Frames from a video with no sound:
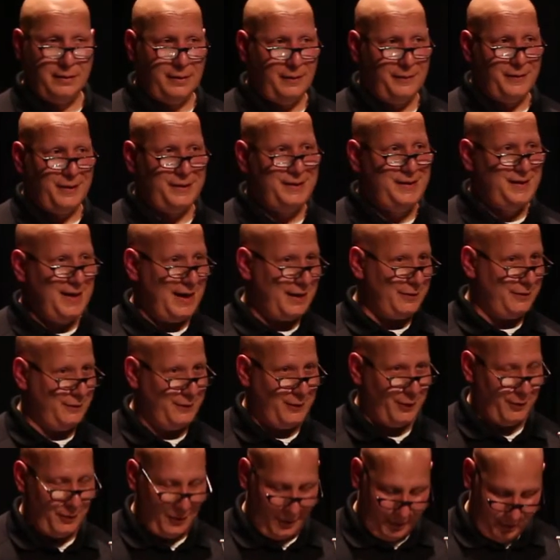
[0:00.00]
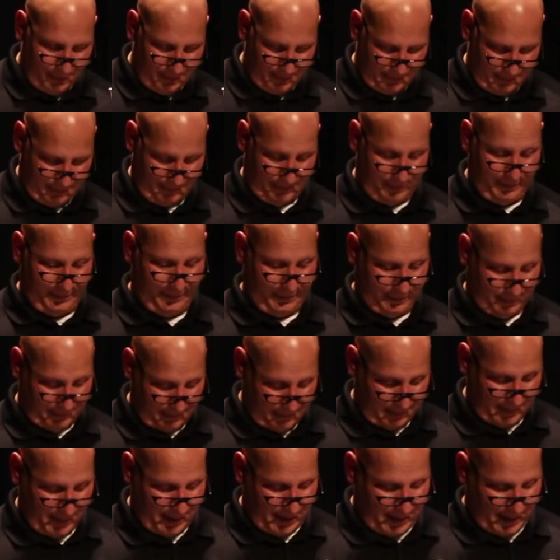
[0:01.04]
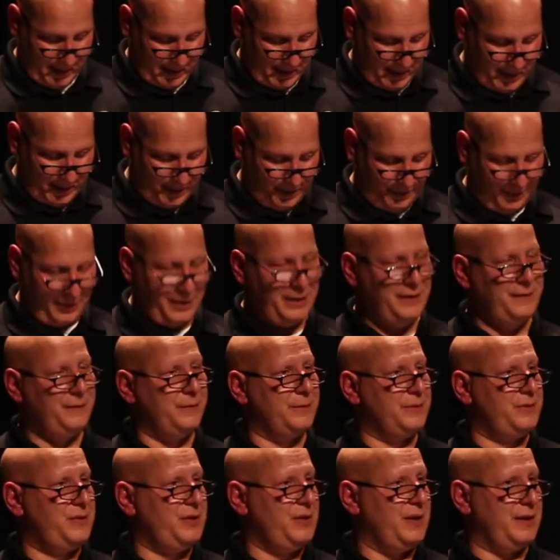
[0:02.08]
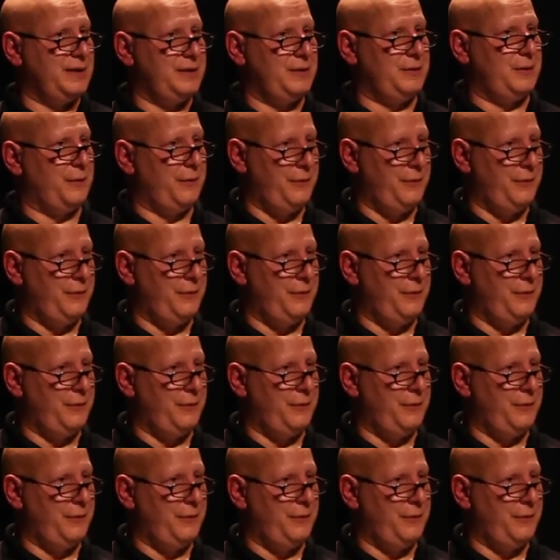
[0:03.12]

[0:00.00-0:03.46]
the death toll increased from 6 to